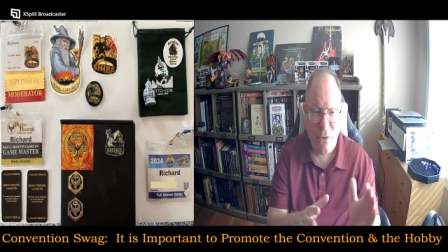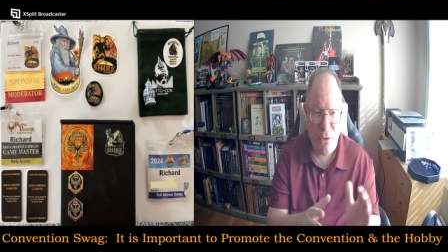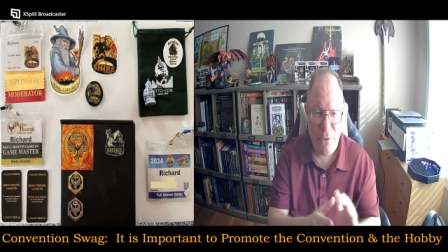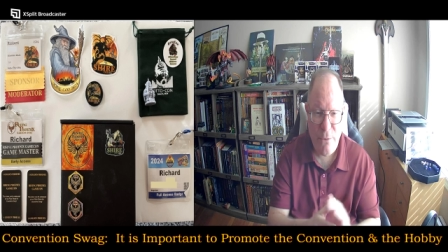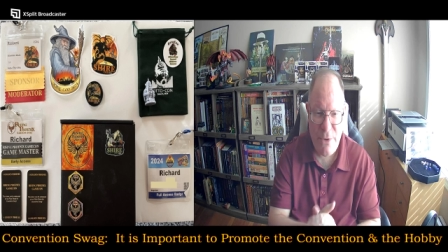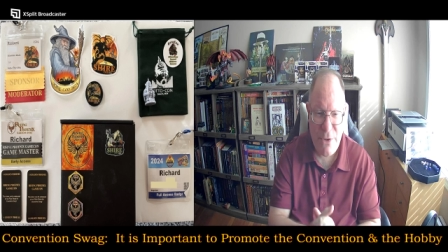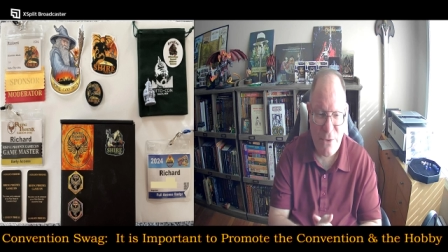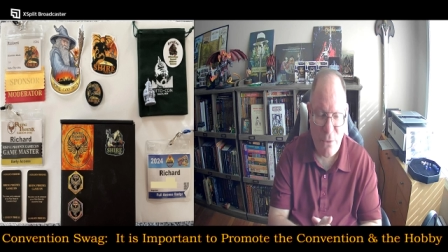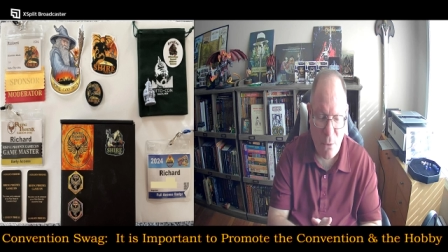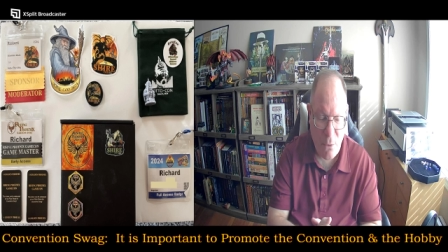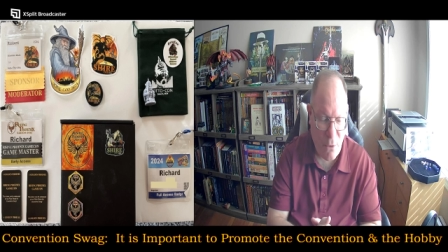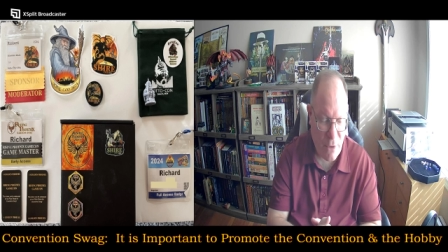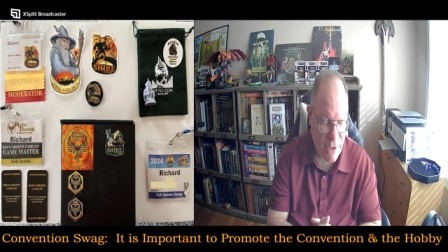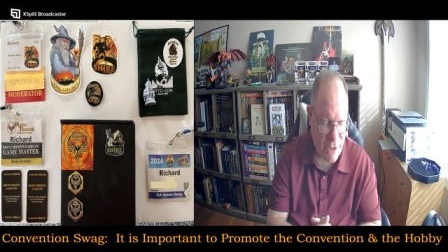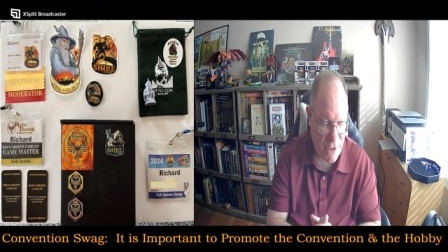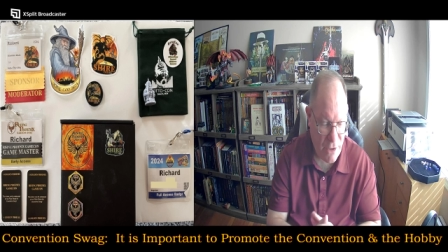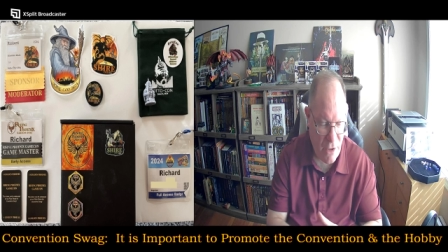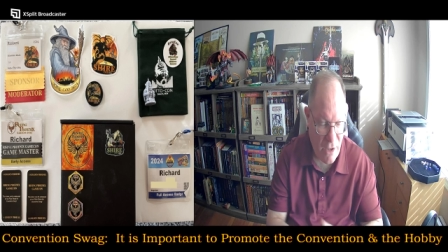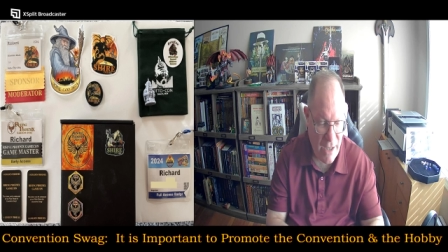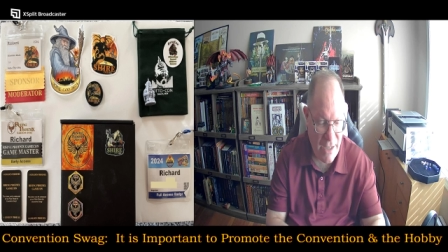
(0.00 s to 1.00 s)
is
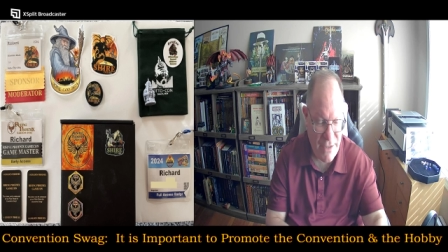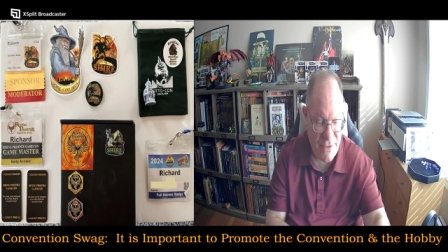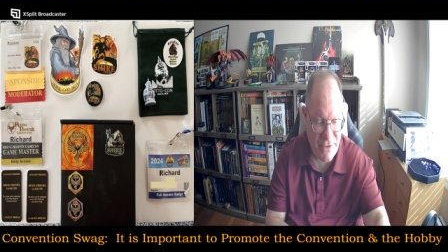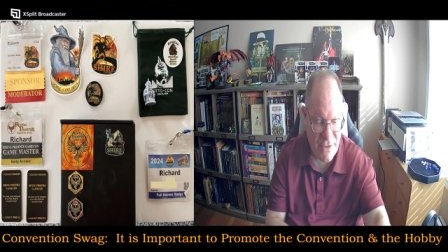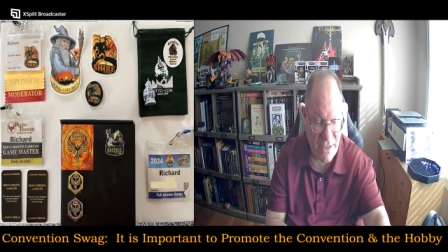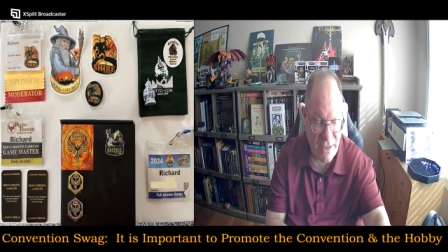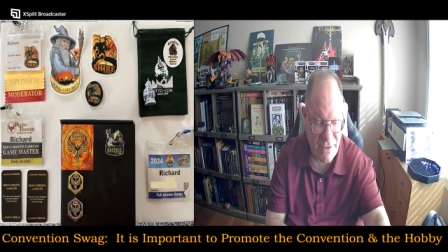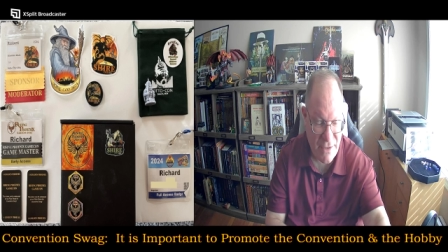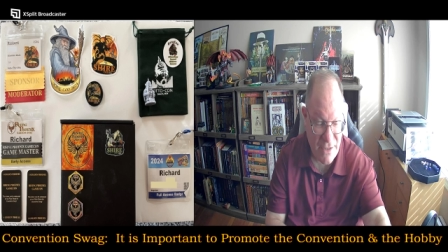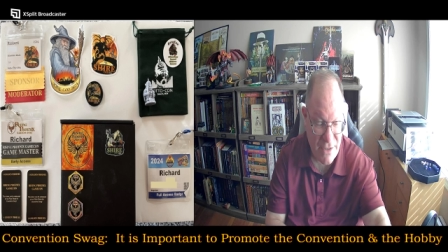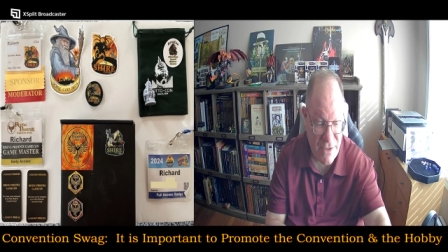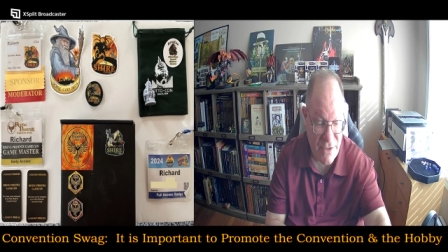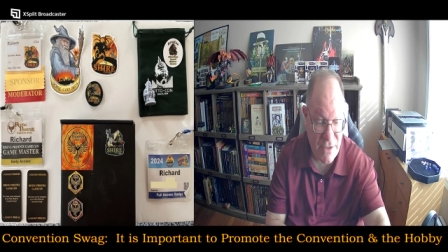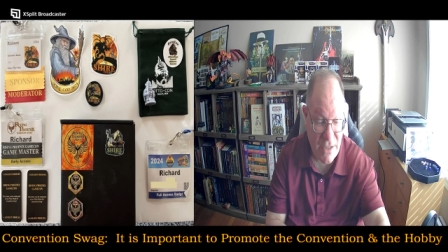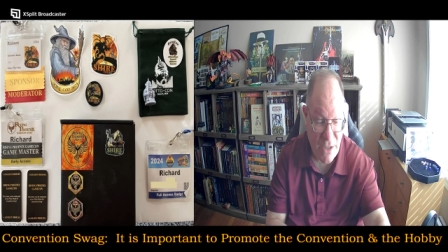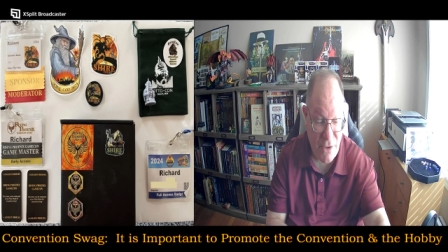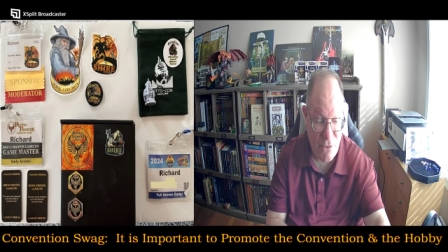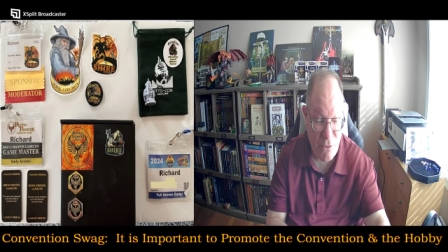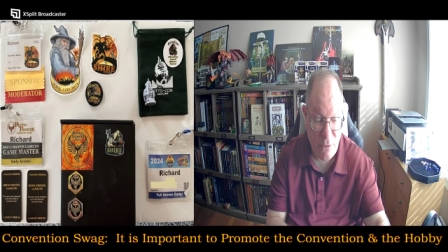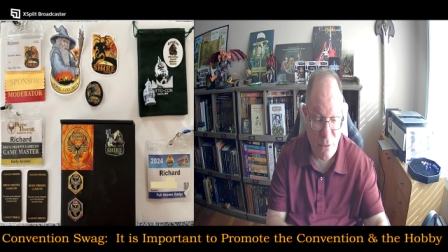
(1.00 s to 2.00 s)
organizing the
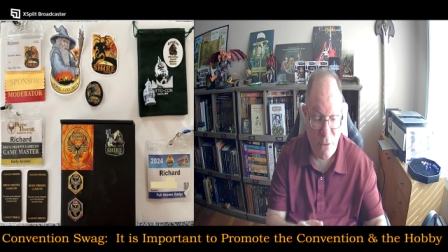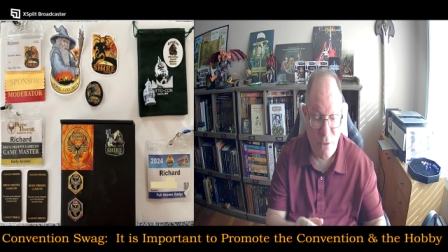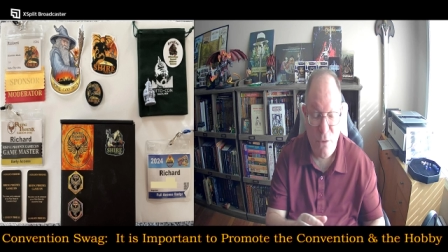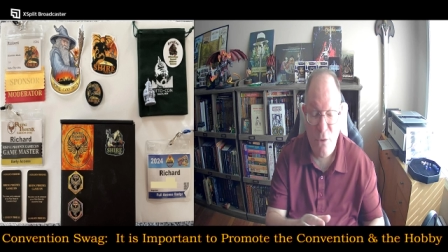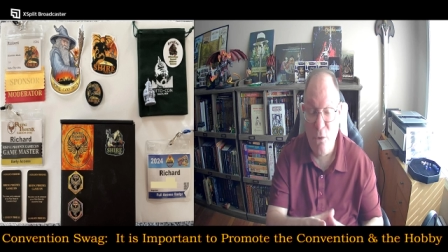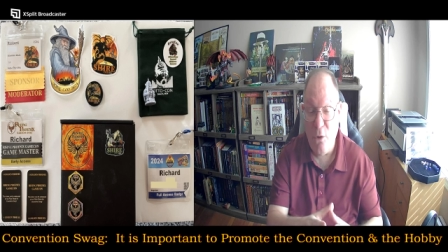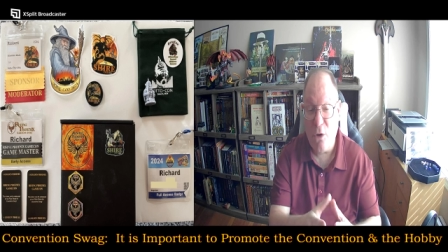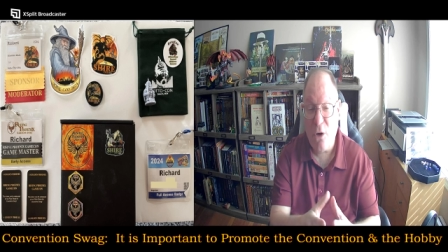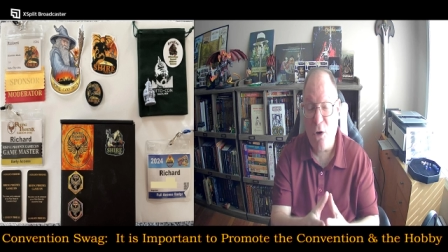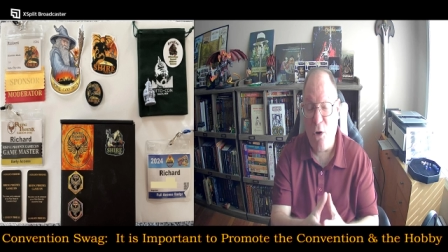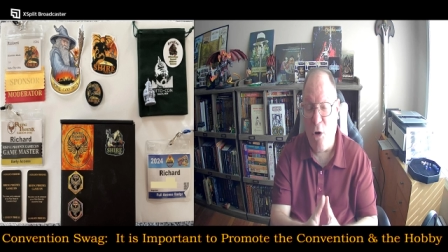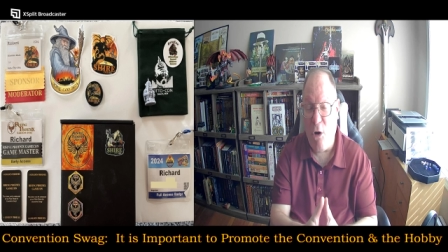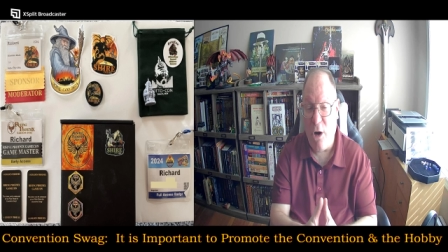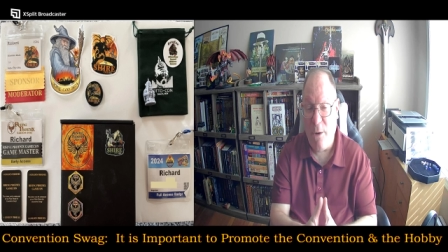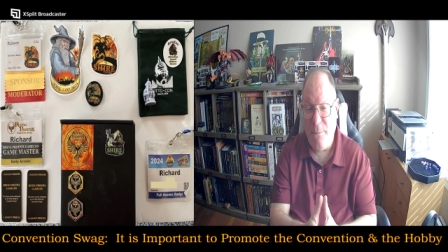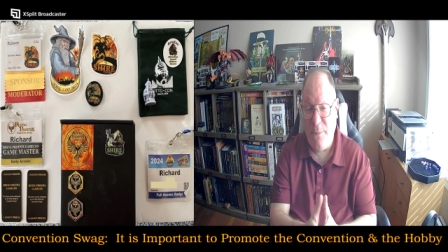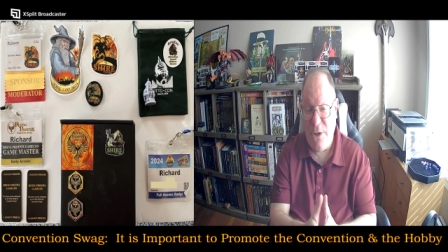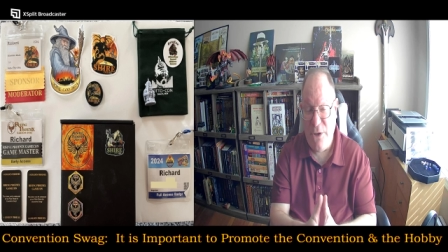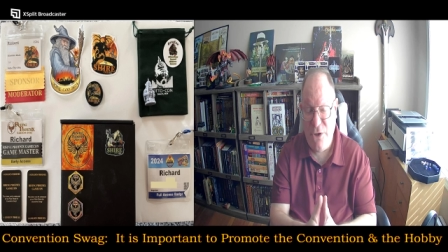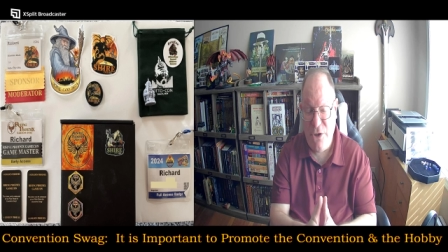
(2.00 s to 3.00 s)
Central New York
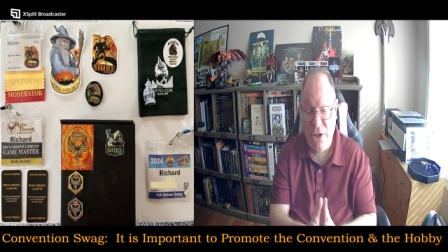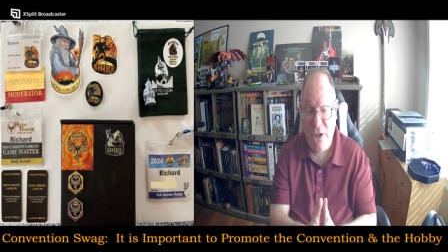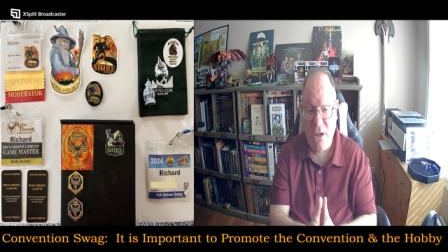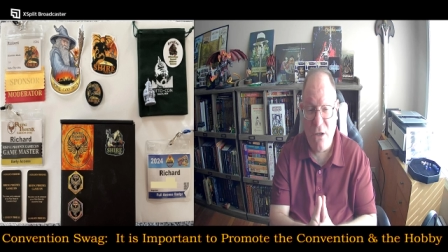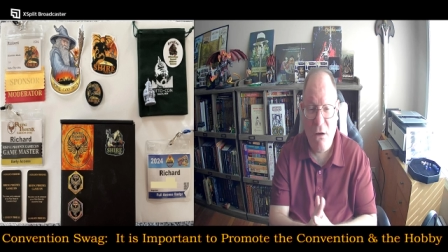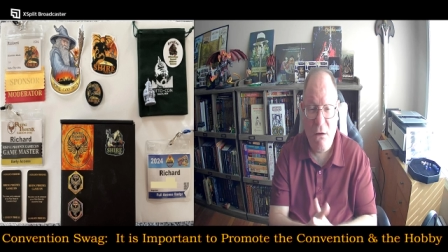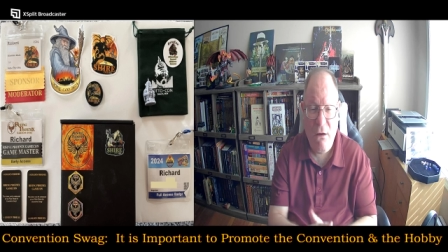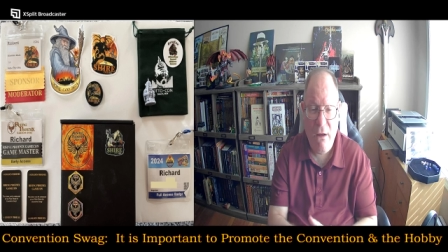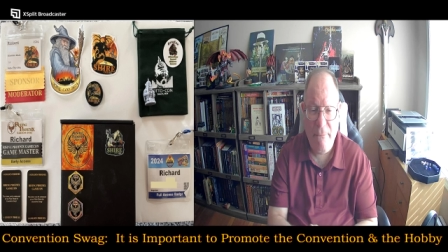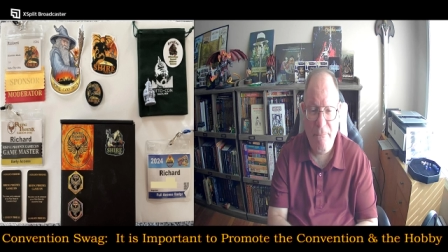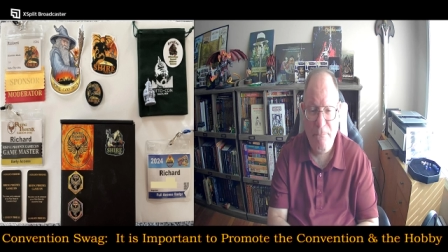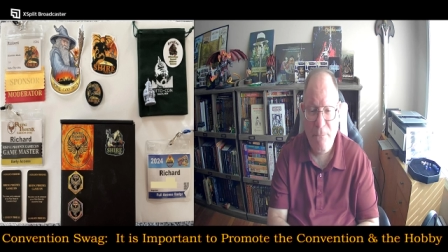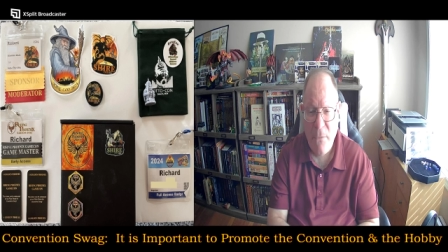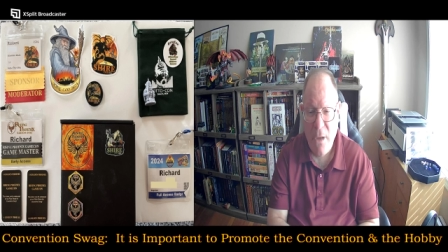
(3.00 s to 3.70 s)
RPG Con.